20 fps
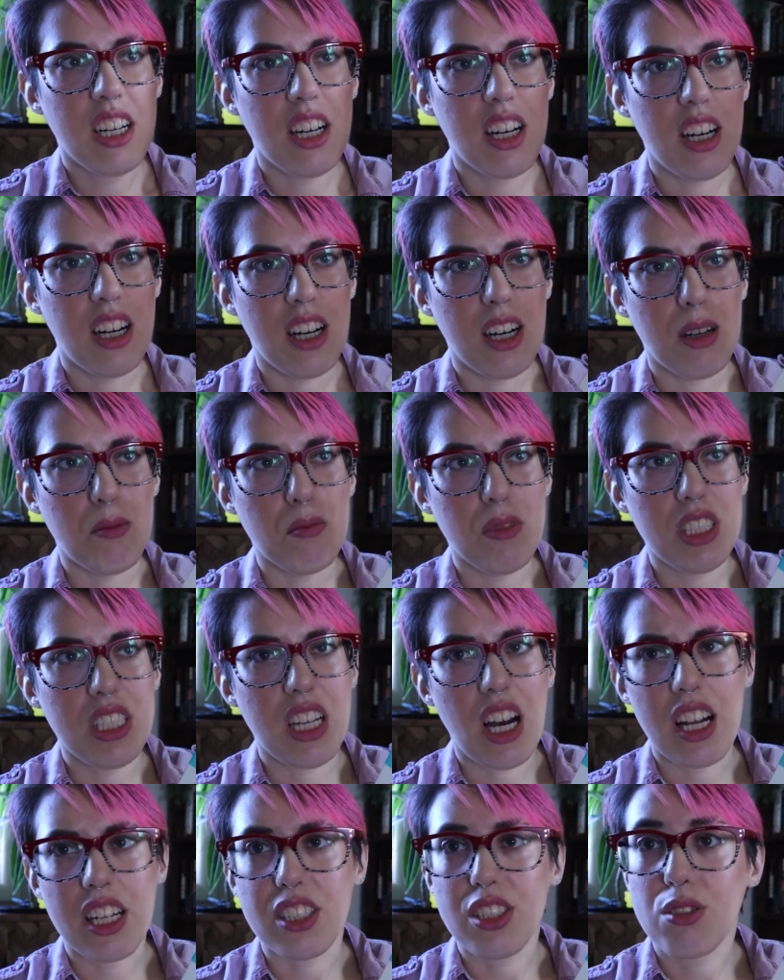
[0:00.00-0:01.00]
Um,
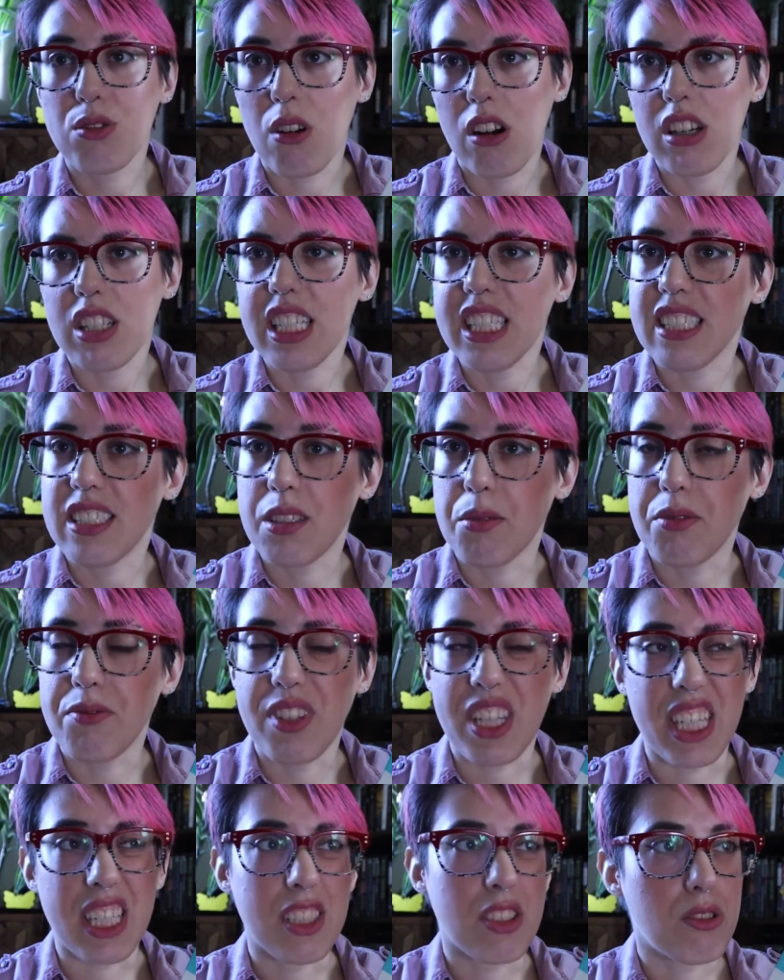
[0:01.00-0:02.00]
not as strongly as some of
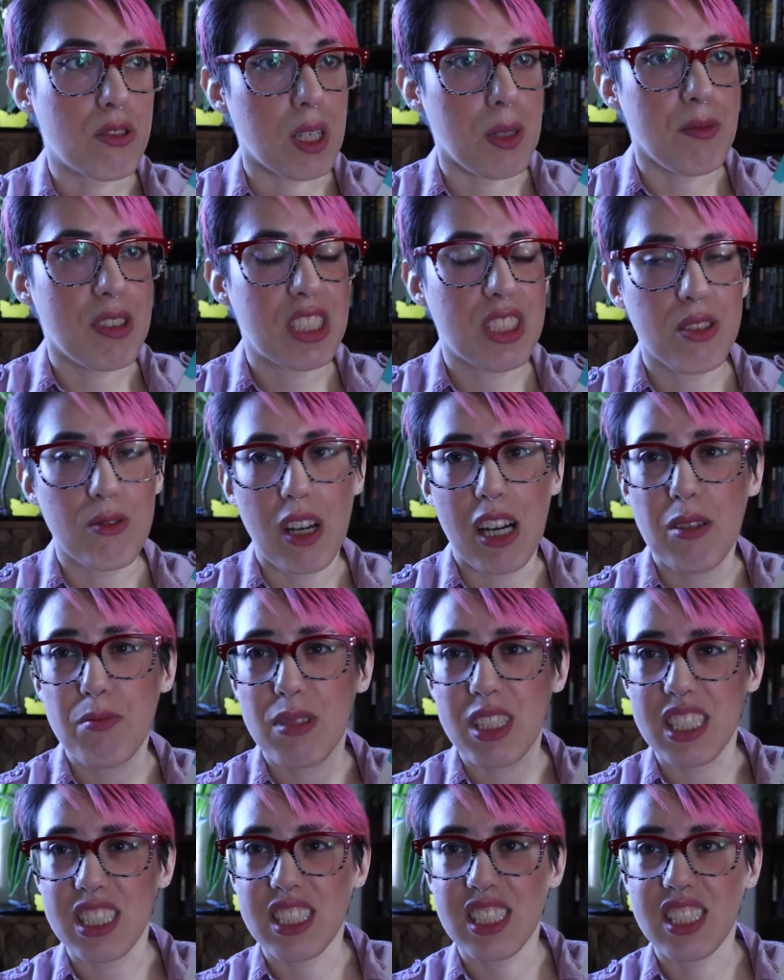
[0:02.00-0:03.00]
the extremists around,
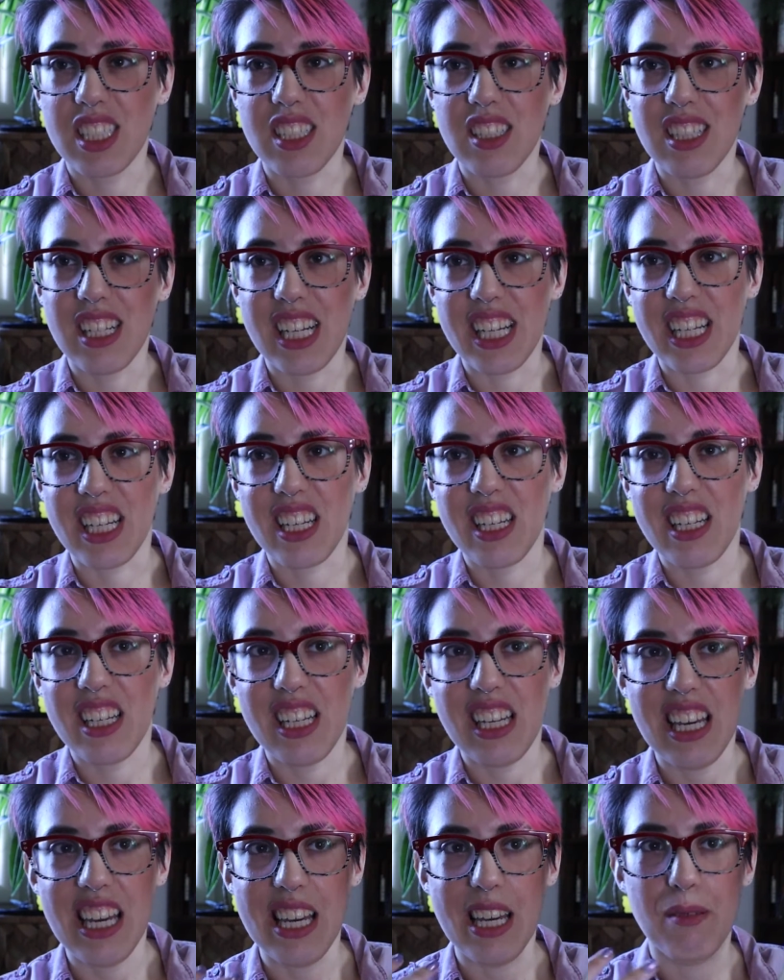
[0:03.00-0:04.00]
but it's still
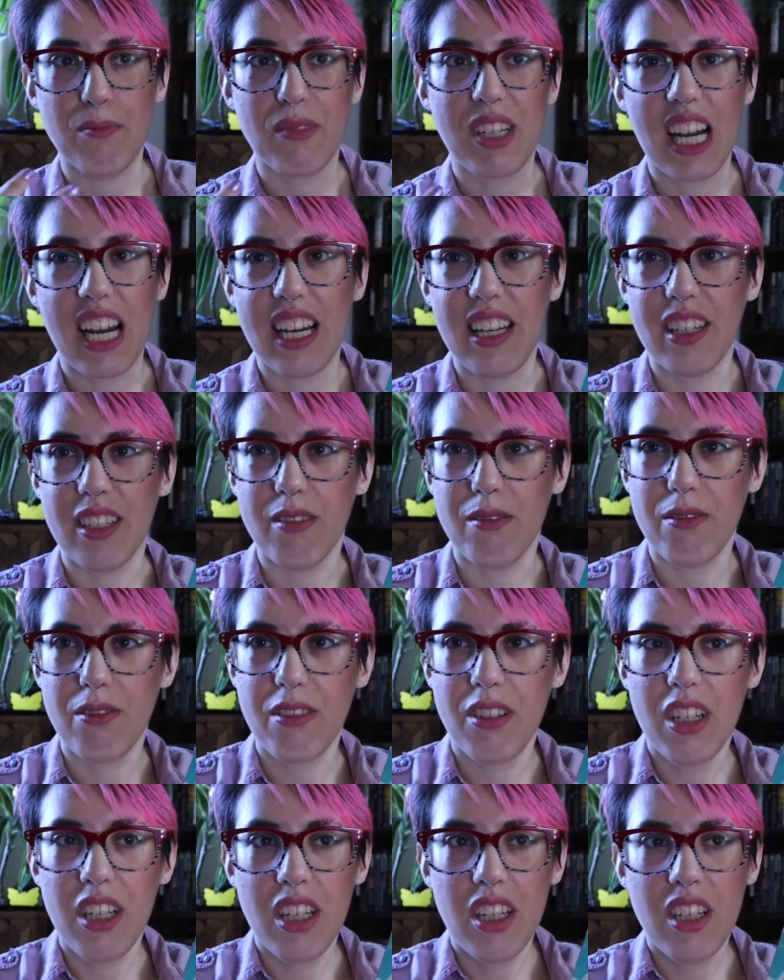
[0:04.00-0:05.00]
like him kind
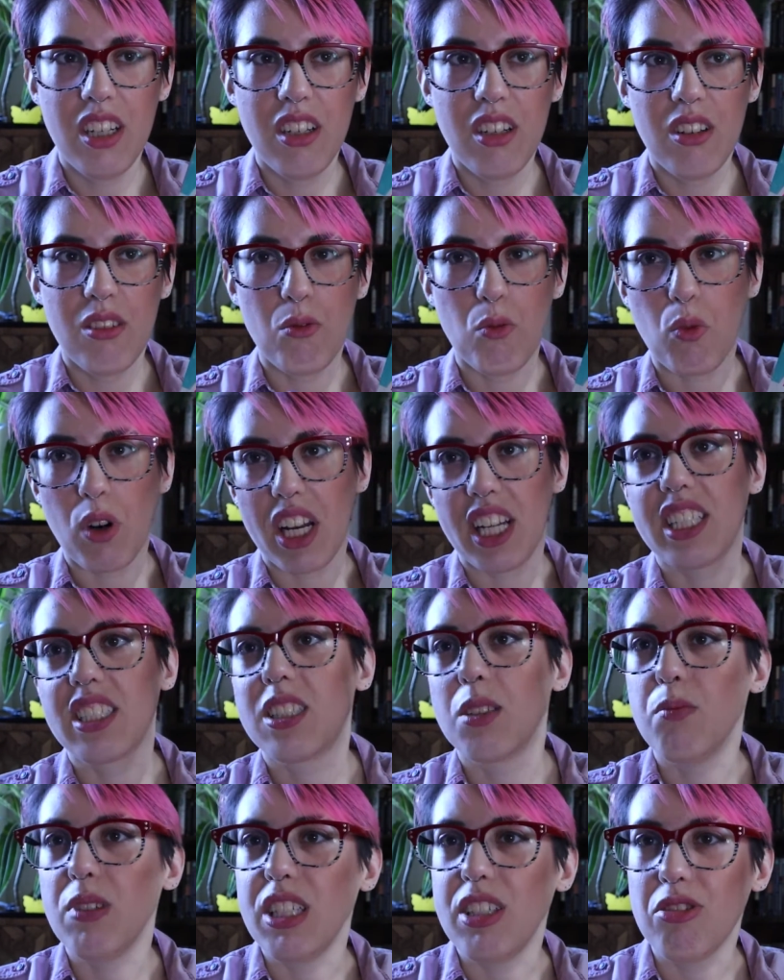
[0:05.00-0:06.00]
of wanting
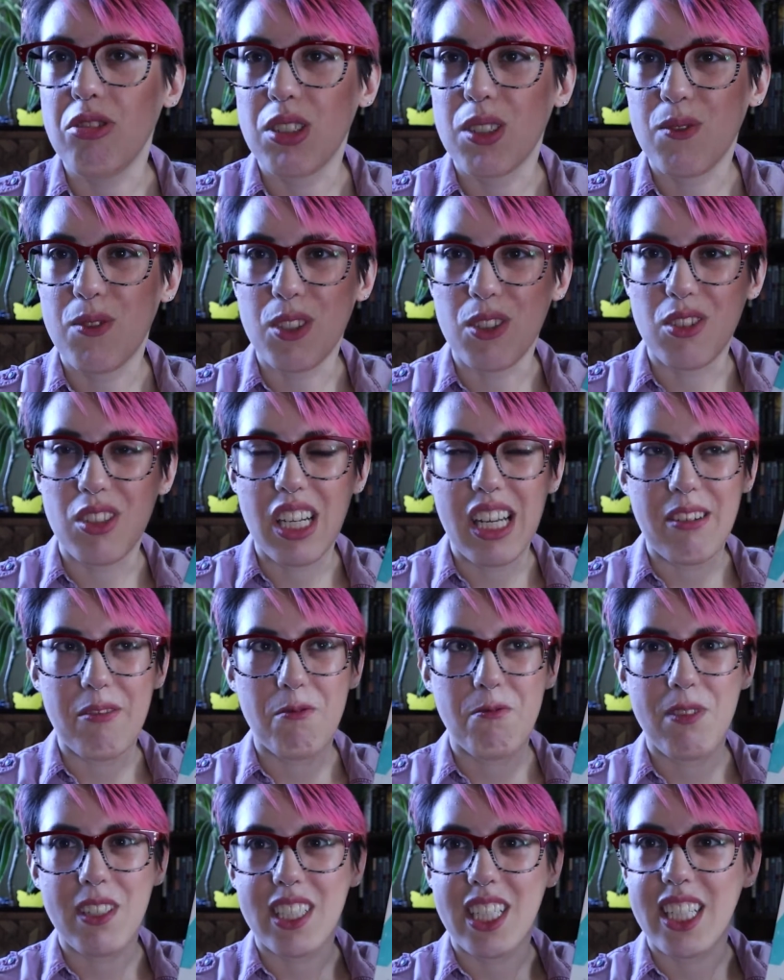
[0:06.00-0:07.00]
to be useful
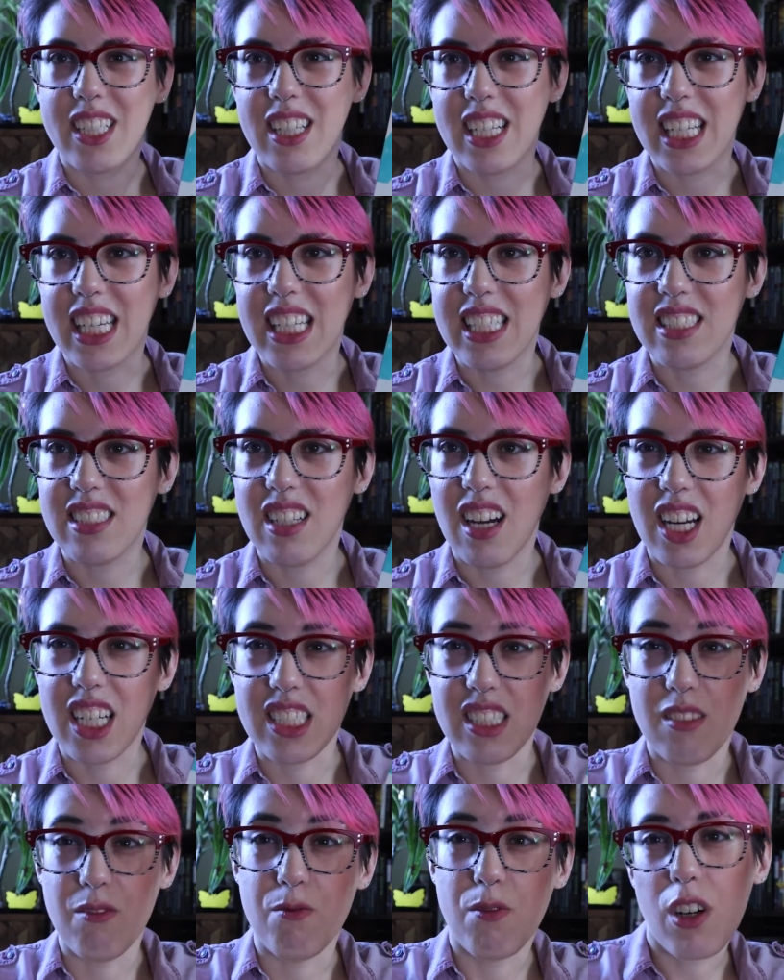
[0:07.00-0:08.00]
and feeling like he's not
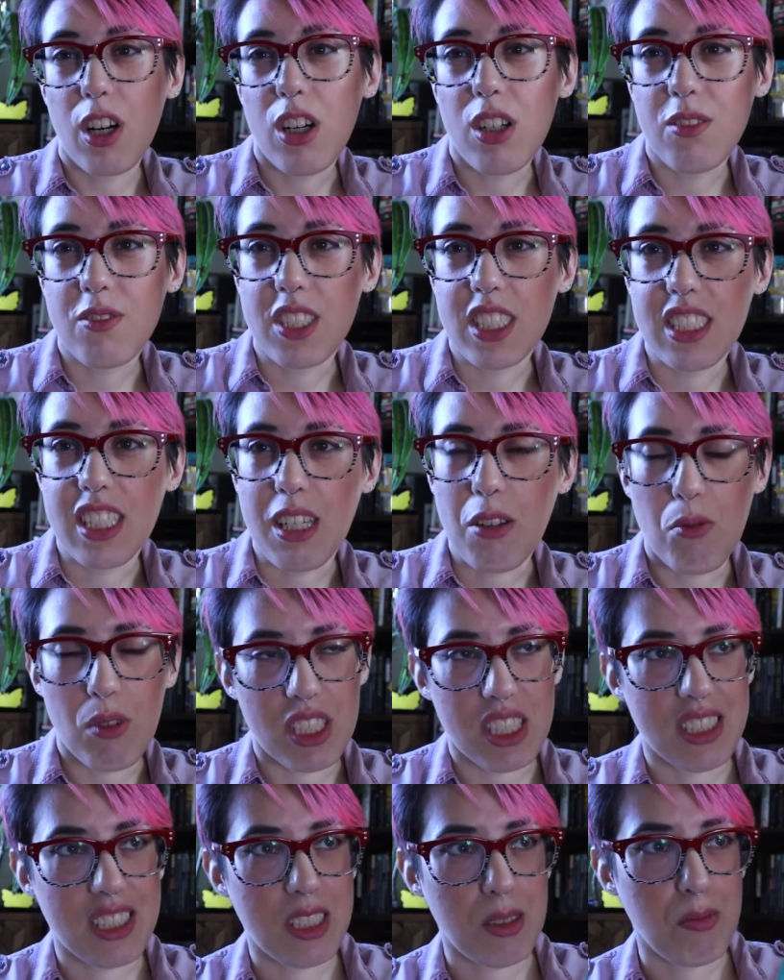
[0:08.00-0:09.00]
as involved as he
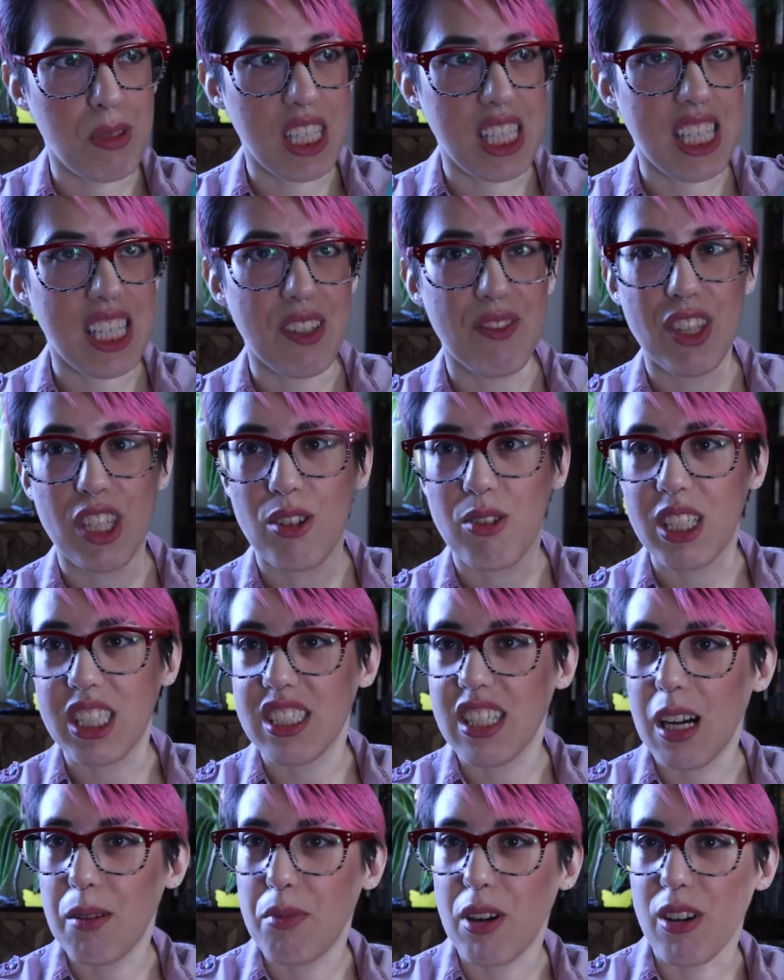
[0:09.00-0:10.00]
wants to be, even though
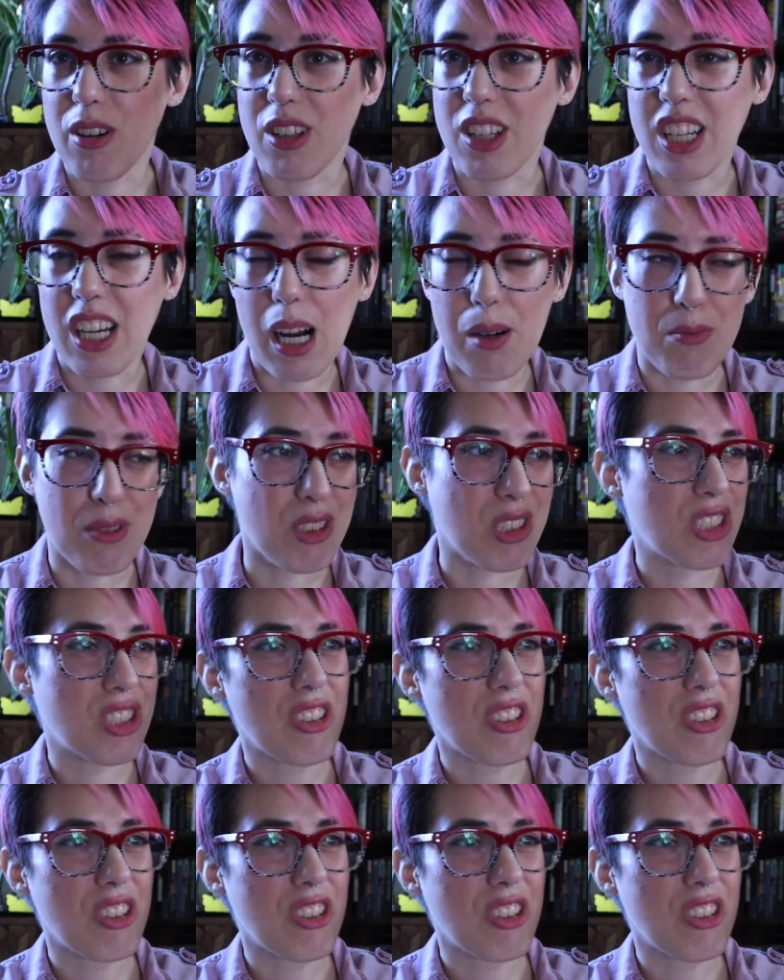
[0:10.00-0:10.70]
he's not part of the couple.